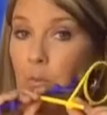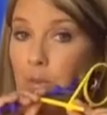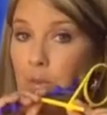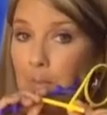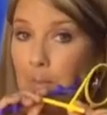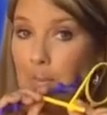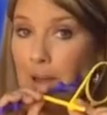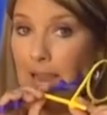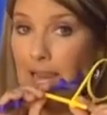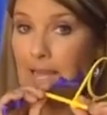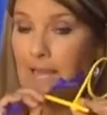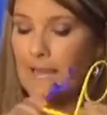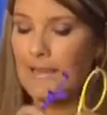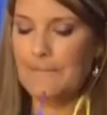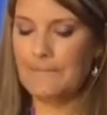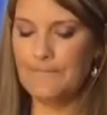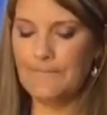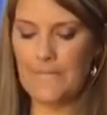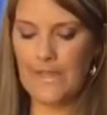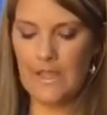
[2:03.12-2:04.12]
will be
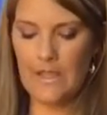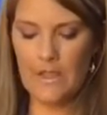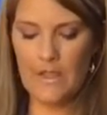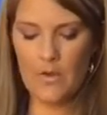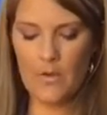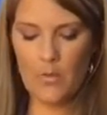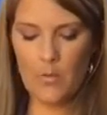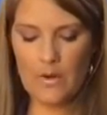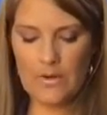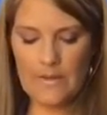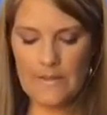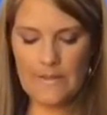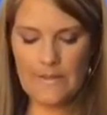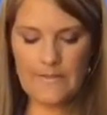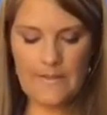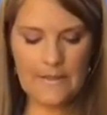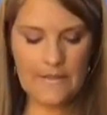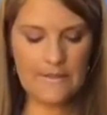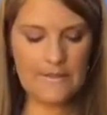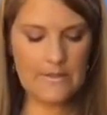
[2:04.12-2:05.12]
biting. One of the
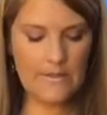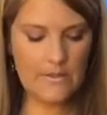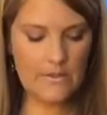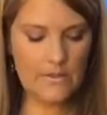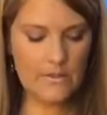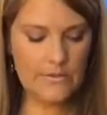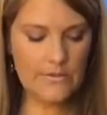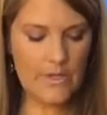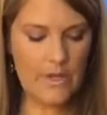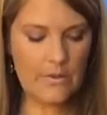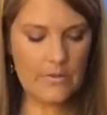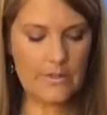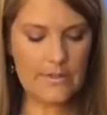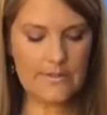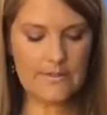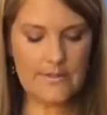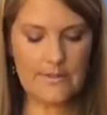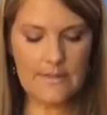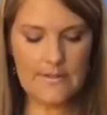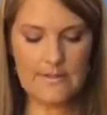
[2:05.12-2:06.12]
things that you'll
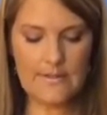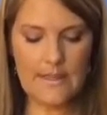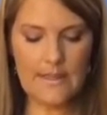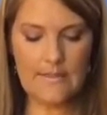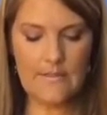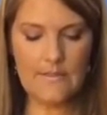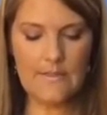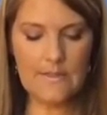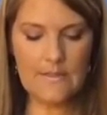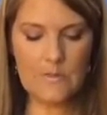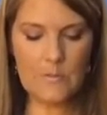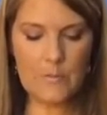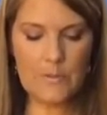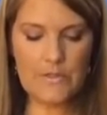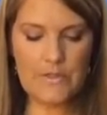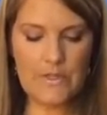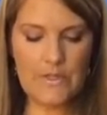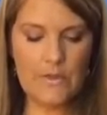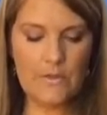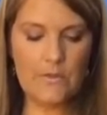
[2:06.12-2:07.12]
notice is that this
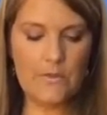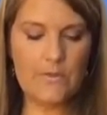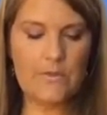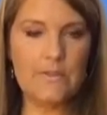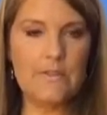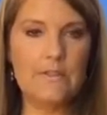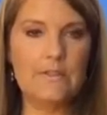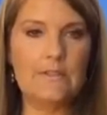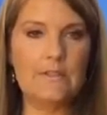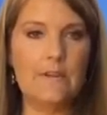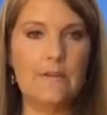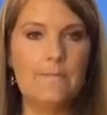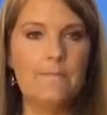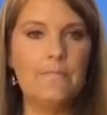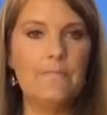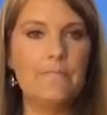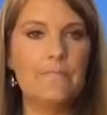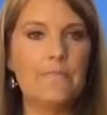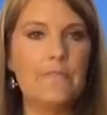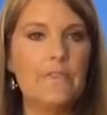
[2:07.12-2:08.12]
particular system,
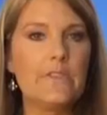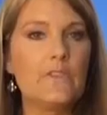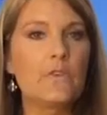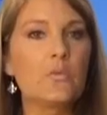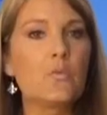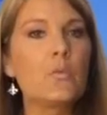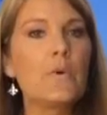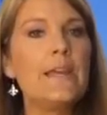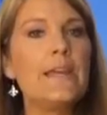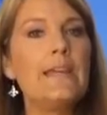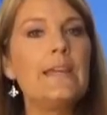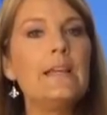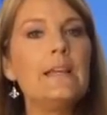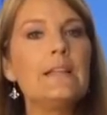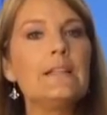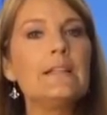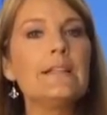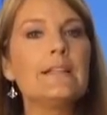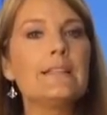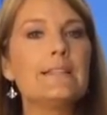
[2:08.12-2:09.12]
the ring
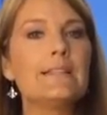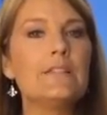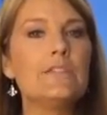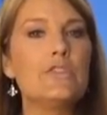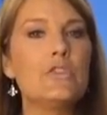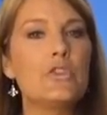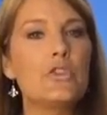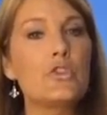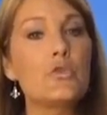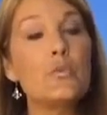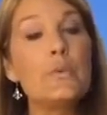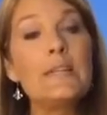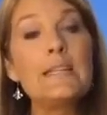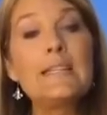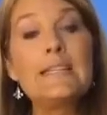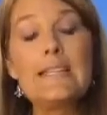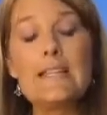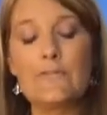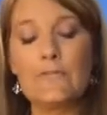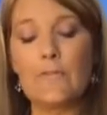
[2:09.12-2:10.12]
clicks into 3
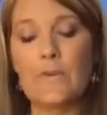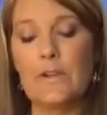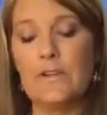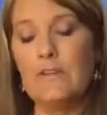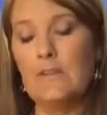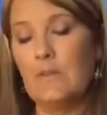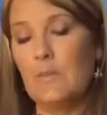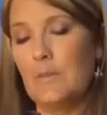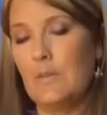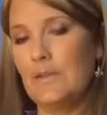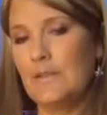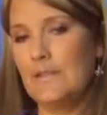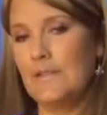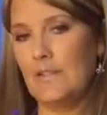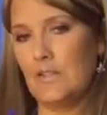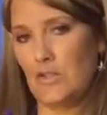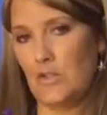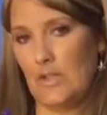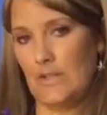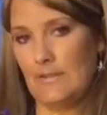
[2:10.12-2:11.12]
different
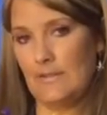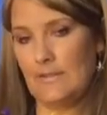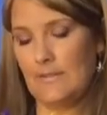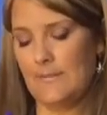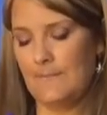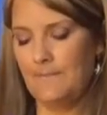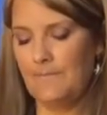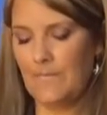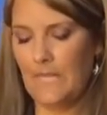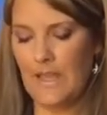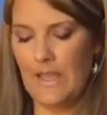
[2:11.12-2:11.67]
positions.